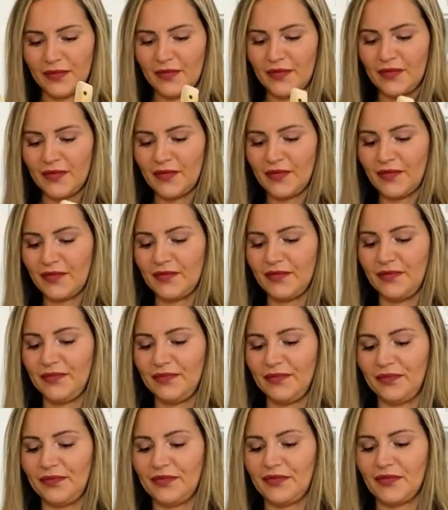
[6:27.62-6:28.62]

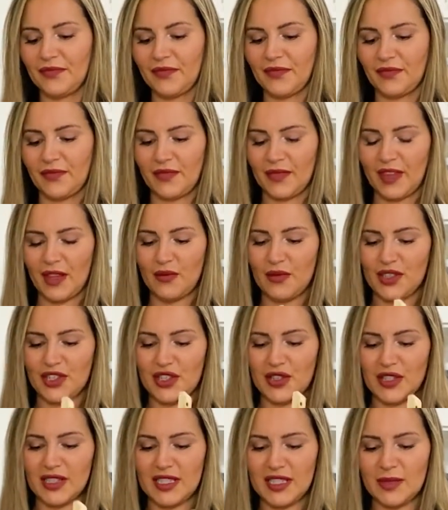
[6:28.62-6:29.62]
I wish you
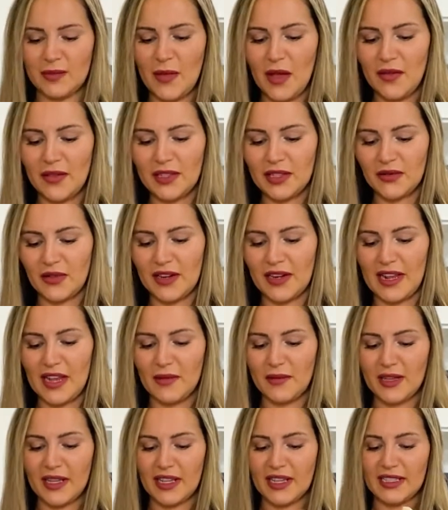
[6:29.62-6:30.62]
could smell this right now
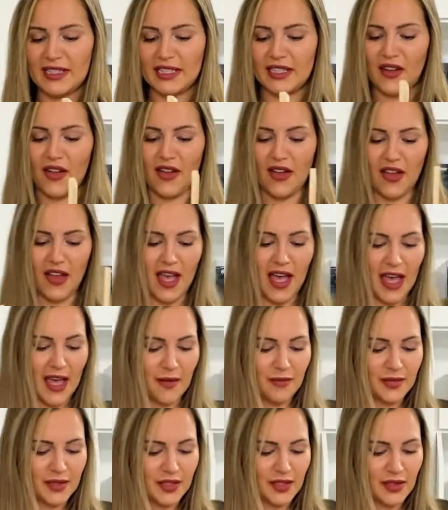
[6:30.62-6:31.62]
because it
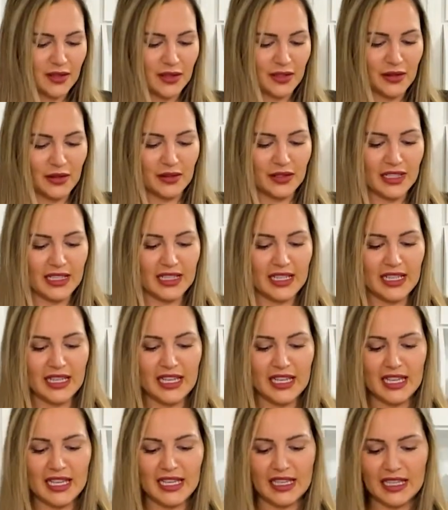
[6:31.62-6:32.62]
absolutely
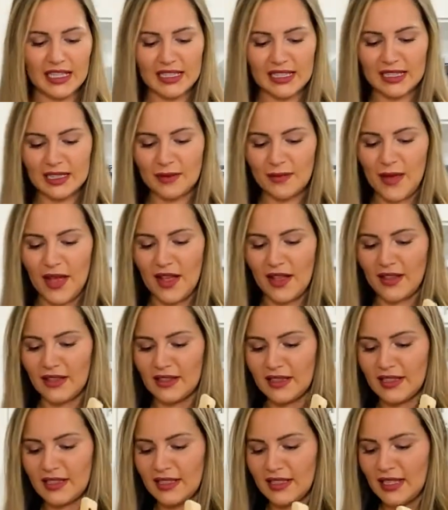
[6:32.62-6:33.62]

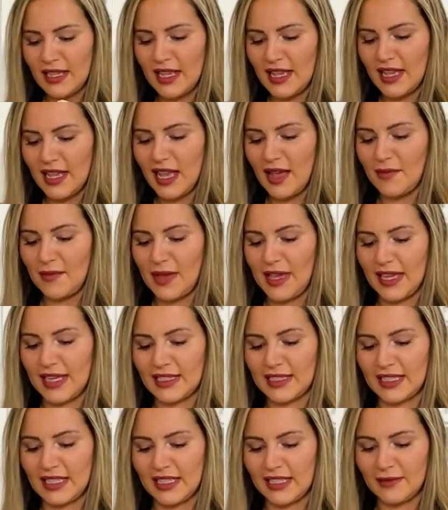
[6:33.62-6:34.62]
smells
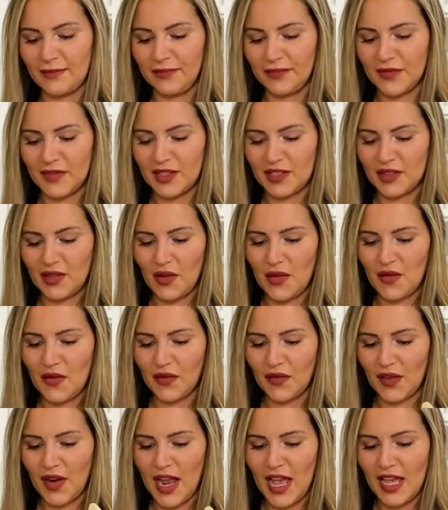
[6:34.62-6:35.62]
amazing. So
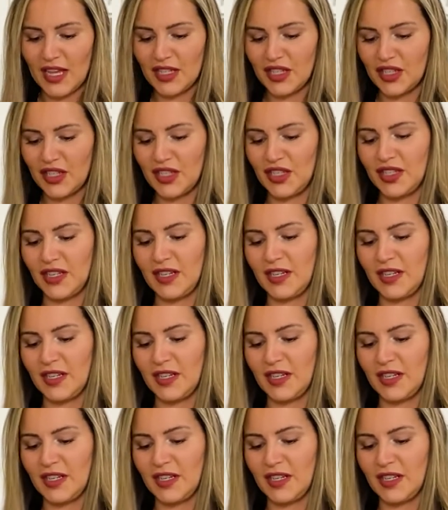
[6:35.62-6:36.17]
fresh.